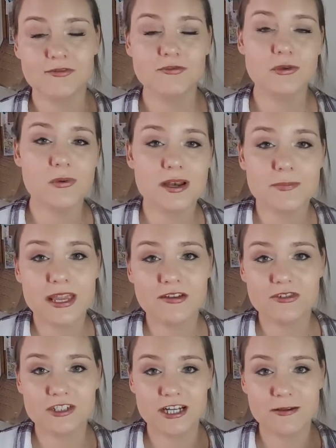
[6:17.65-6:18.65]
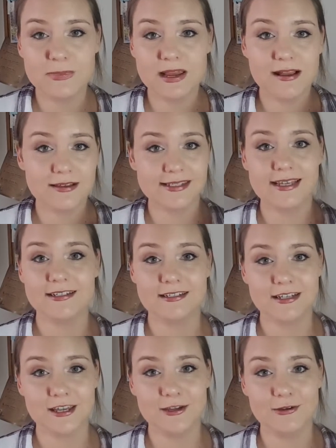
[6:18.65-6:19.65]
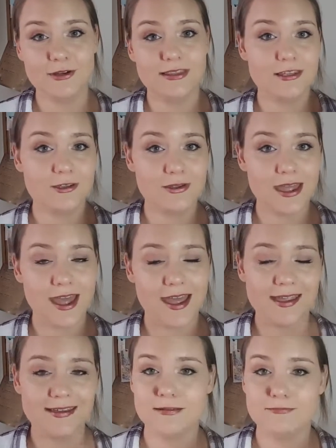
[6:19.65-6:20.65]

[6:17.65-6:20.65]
If you want to pay for shipping, I'll send it to you in the UK.